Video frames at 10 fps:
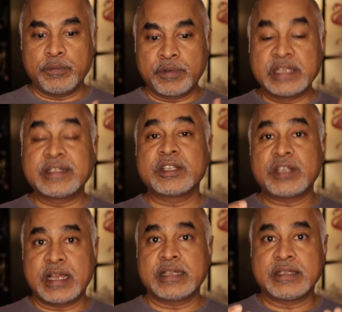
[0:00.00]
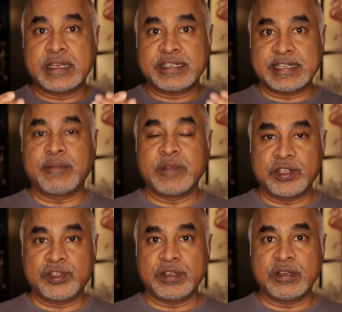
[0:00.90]
research has
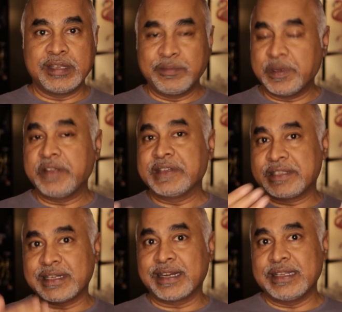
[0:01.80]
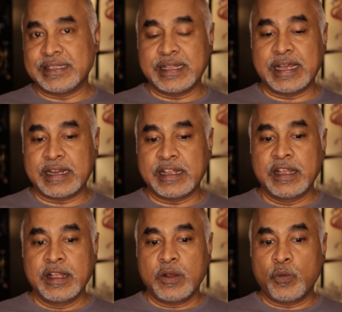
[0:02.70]
established in previous studies that
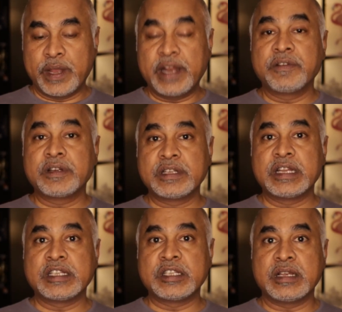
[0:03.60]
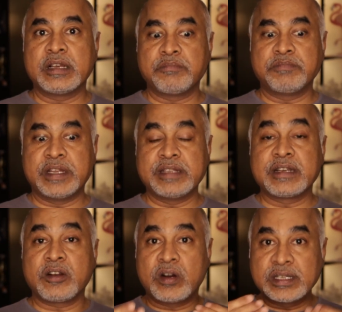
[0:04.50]
whenever there is
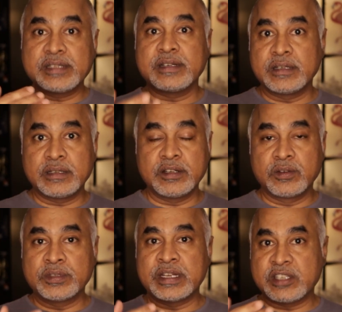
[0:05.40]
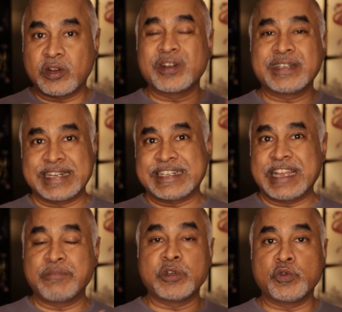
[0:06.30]
a constant, there is a contact
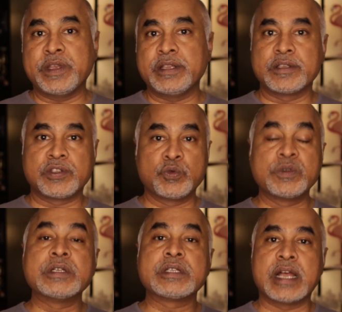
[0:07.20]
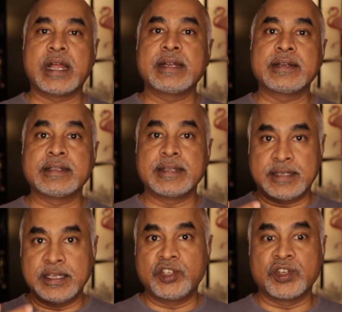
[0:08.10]
time between the students and the
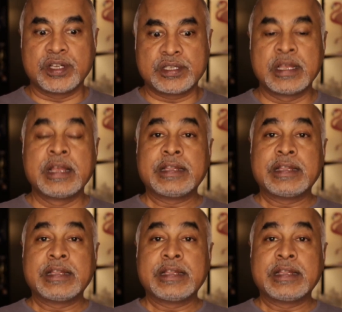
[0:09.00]
teachers,